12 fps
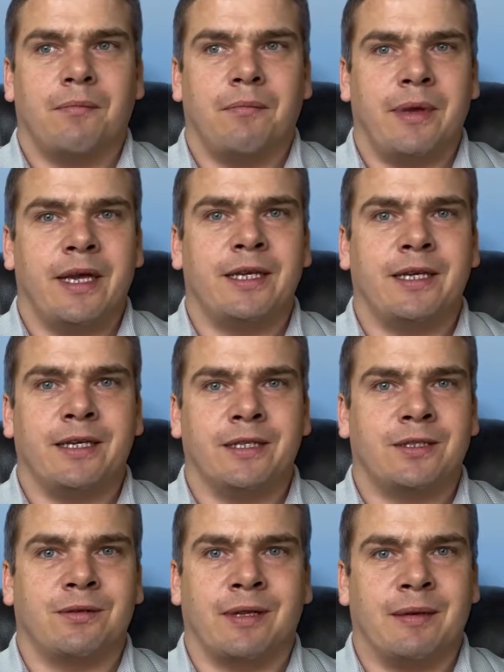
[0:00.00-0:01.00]
making
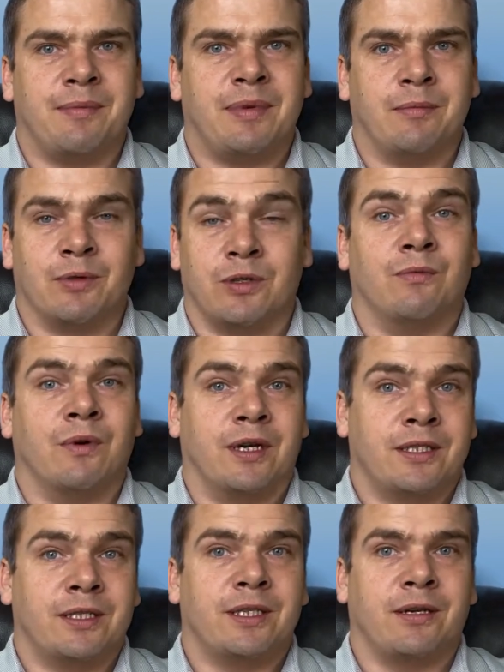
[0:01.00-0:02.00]
it so that people don't
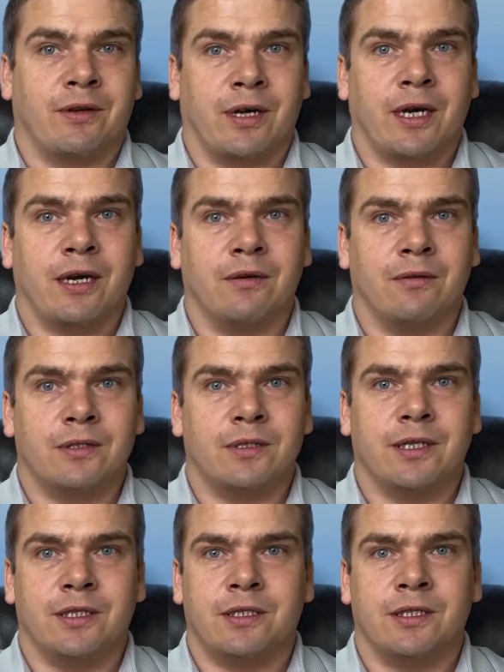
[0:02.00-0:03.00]
want to sell their
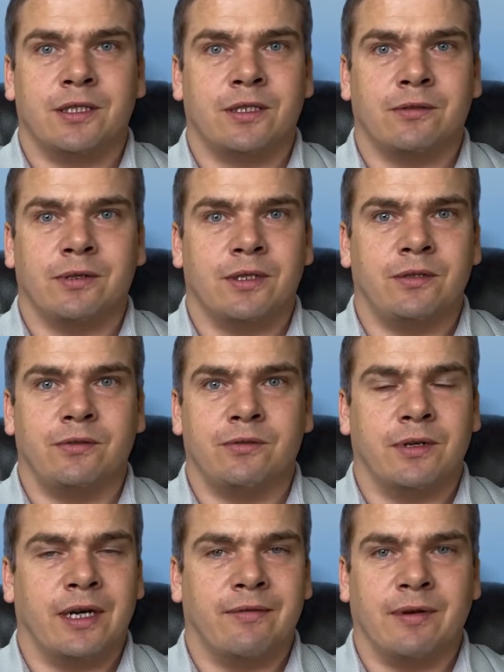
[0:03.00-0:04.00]
house is just going to
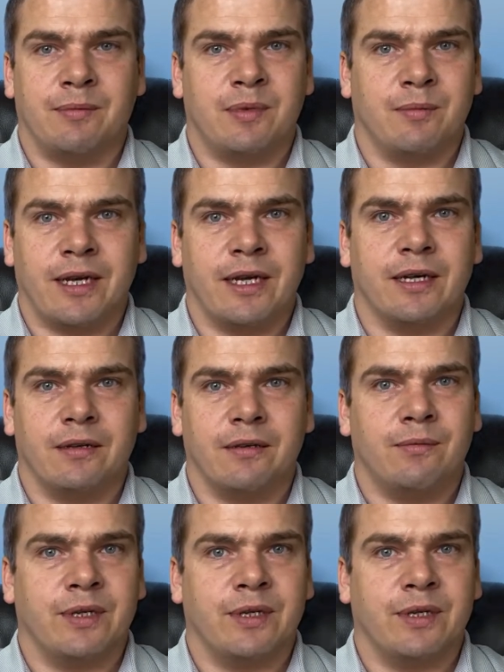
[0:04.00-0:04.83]
drive up demand,